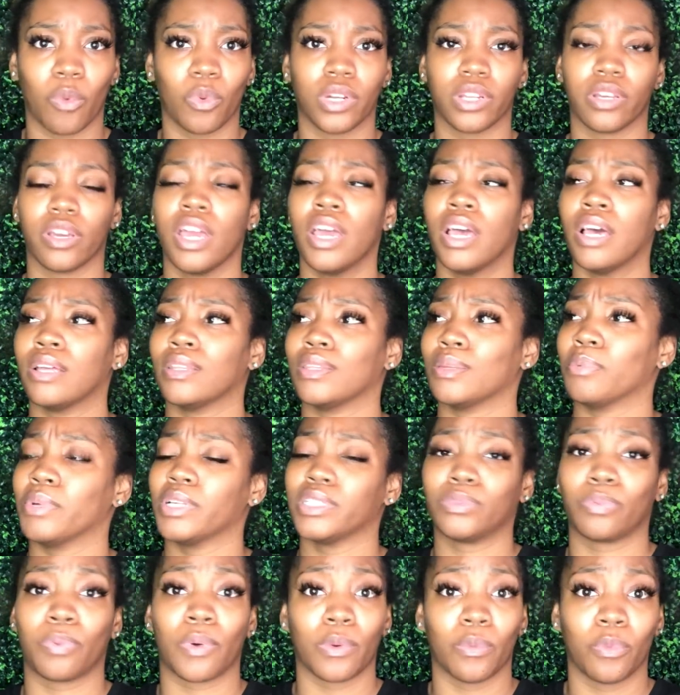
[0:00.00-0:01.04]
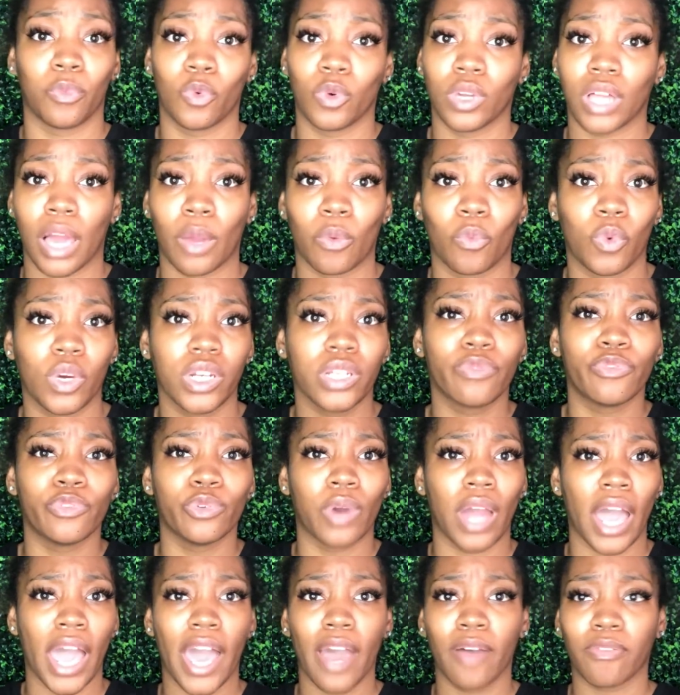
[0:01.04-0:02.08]
What if the bitch, like, what if you
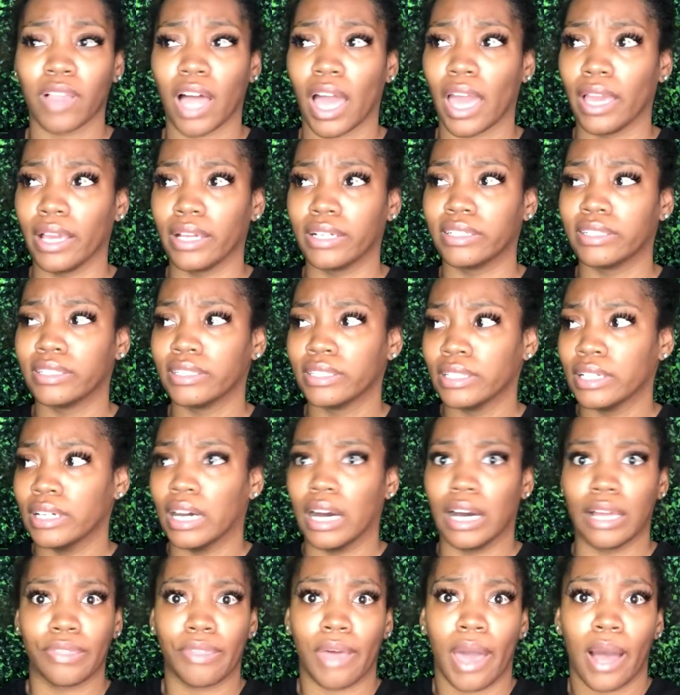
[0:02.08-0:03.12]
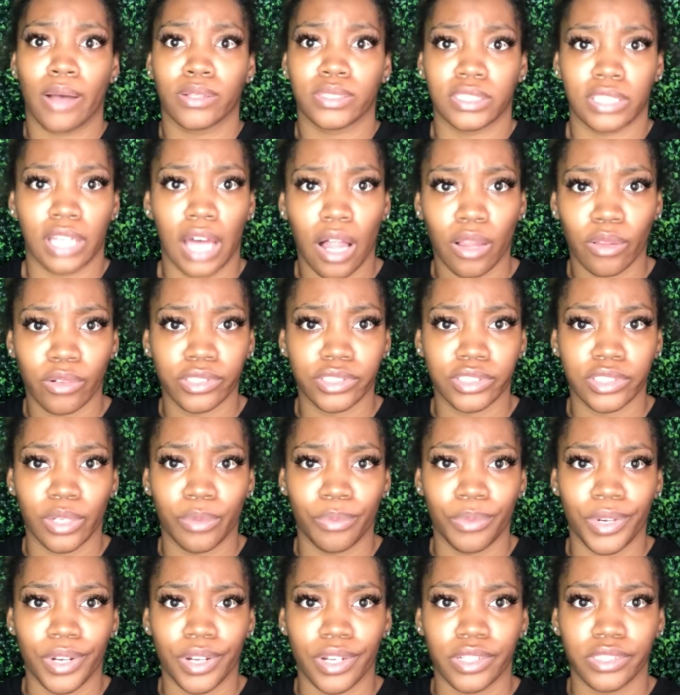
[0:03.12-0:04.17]
have like $1,000
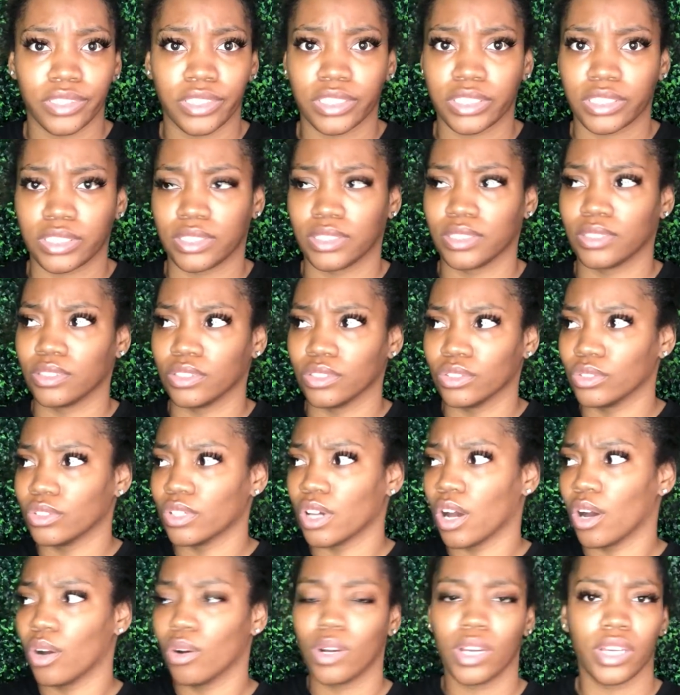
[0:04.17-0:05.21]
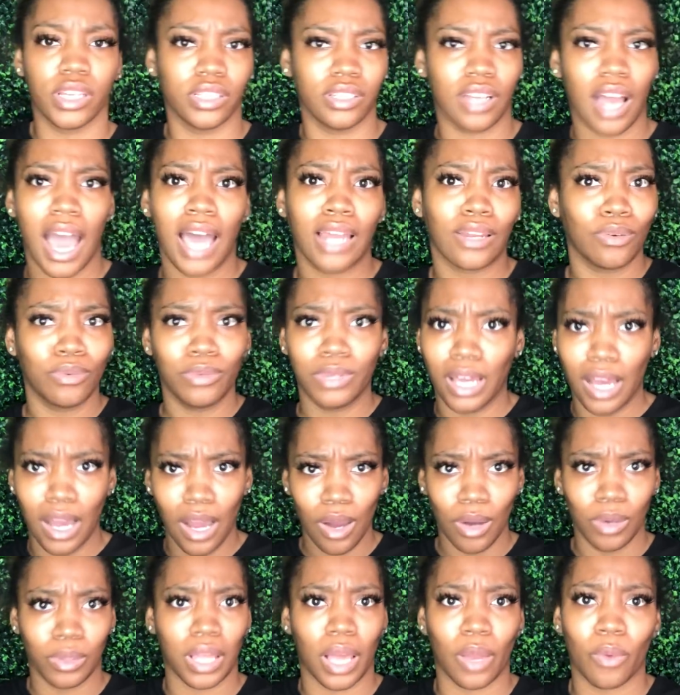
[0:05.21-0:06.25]
somewhere, just, you know, and I don't
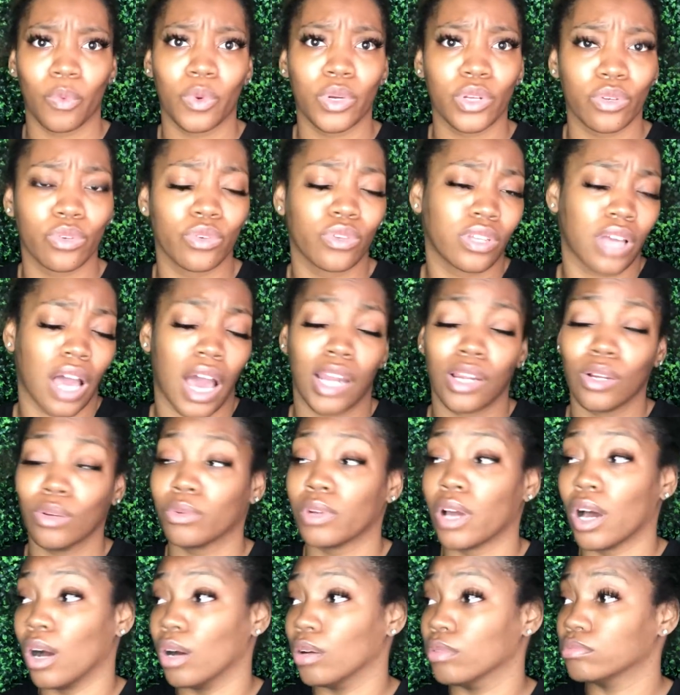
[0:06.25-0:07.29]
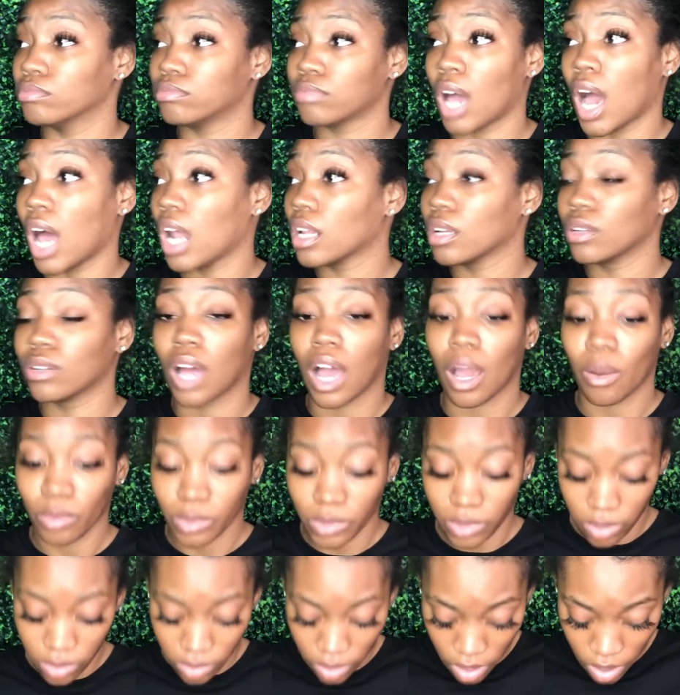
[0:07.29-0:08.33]
know, like, what are you, I don't know. I
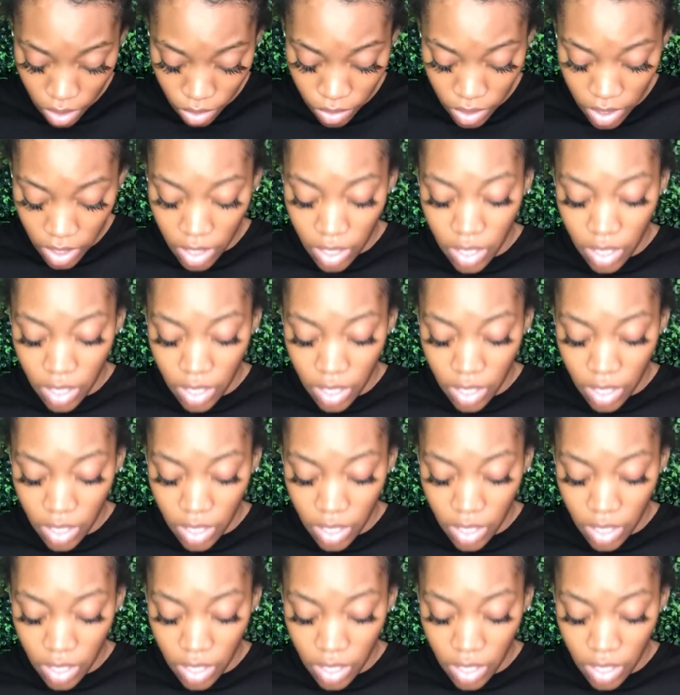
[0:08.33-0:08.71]
really don't know.